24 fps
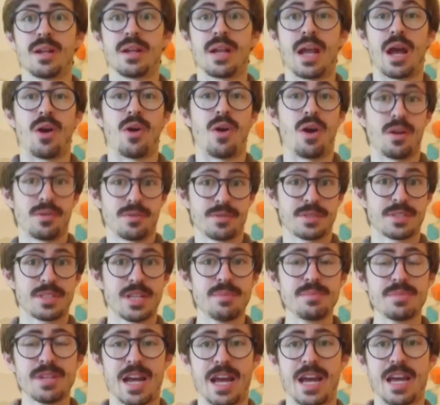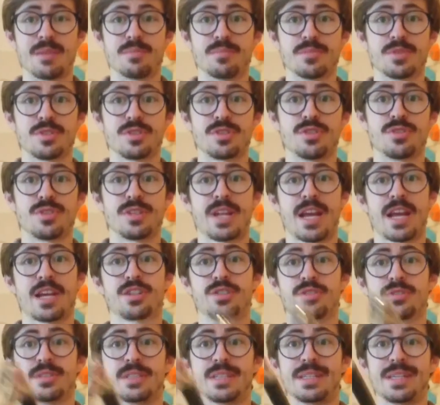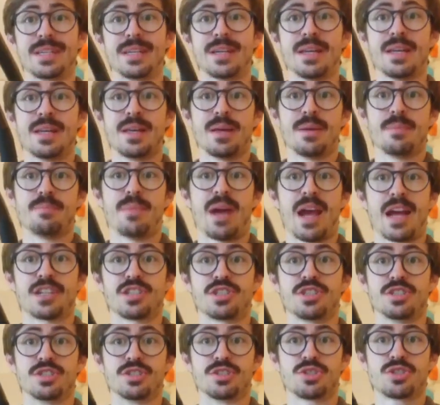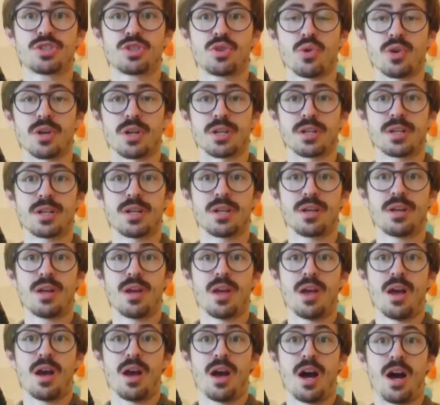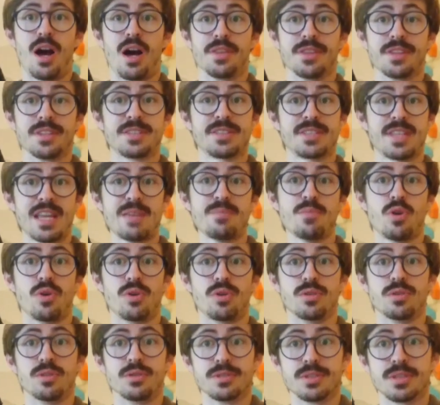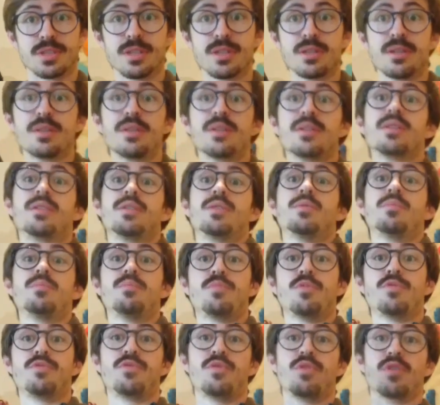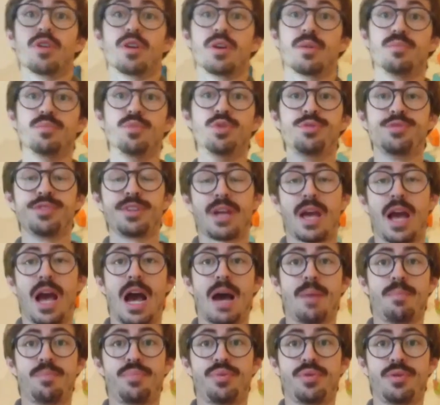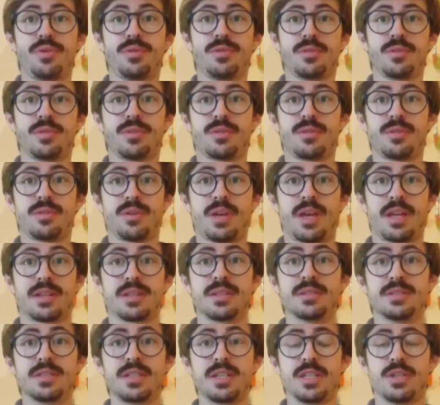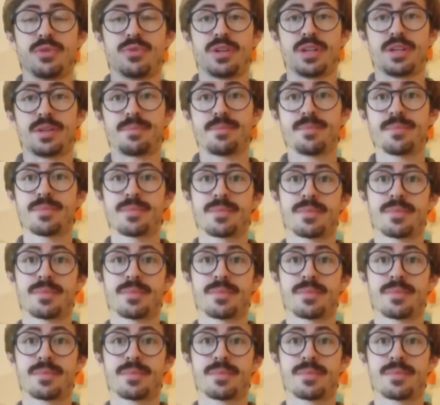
Now, sometimes you can actually match in short on the same hold before moving up and continuing.